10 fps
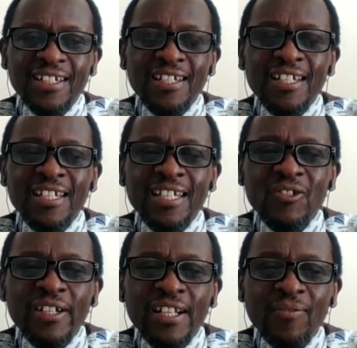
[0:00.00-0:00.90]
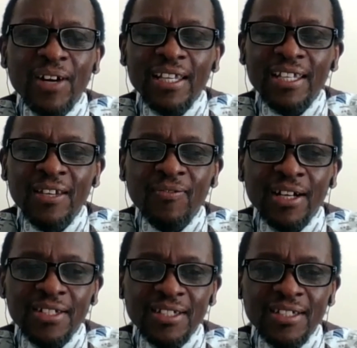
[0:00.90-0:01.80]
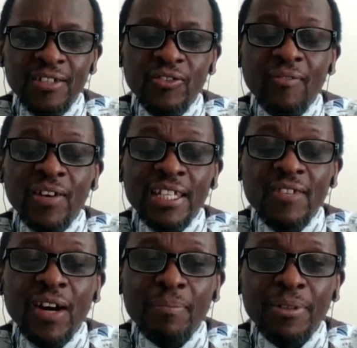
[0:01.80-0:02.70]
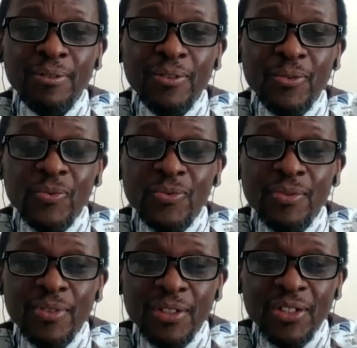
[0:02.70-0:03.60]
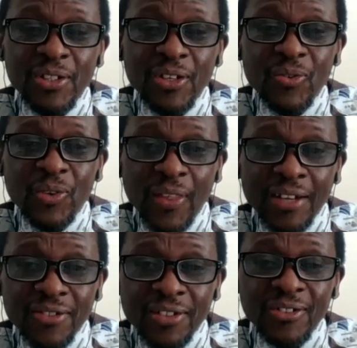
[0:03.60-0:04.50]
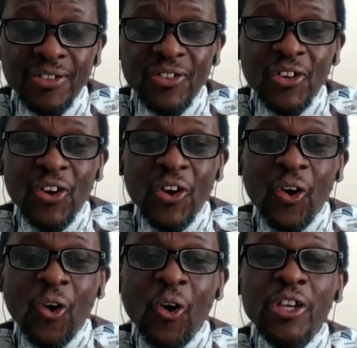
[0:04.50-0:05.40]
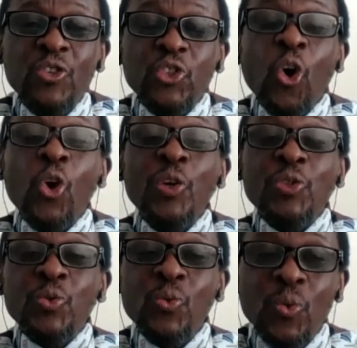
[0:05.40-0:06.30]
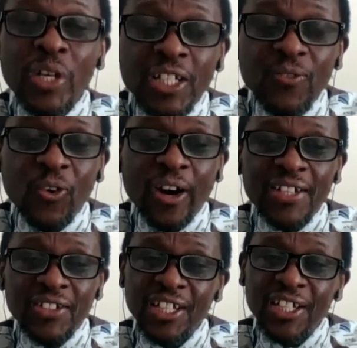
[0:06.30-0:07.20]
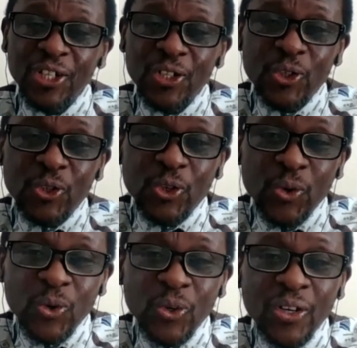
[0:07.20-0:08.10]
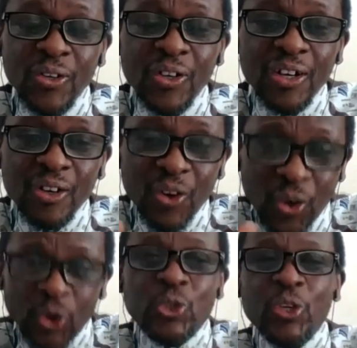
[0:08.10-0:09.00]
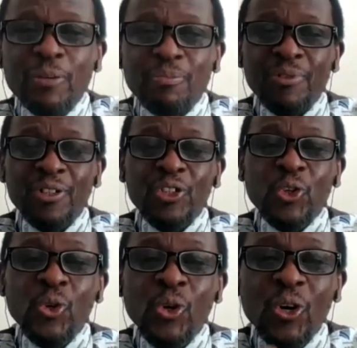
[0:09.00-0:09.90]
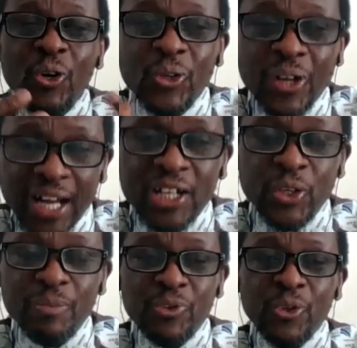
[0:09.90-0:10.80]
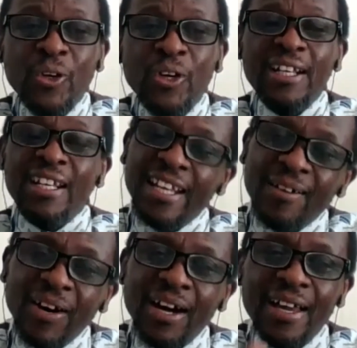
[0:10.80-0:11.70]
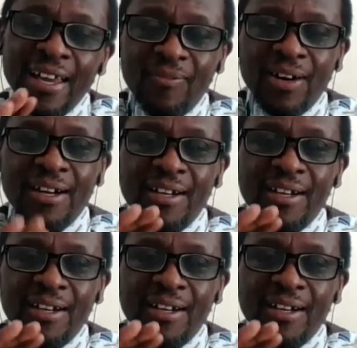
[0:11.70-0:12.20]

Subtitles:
he'll never give up with us. Or he's always waiting for us to go to him, to run to him. So never ever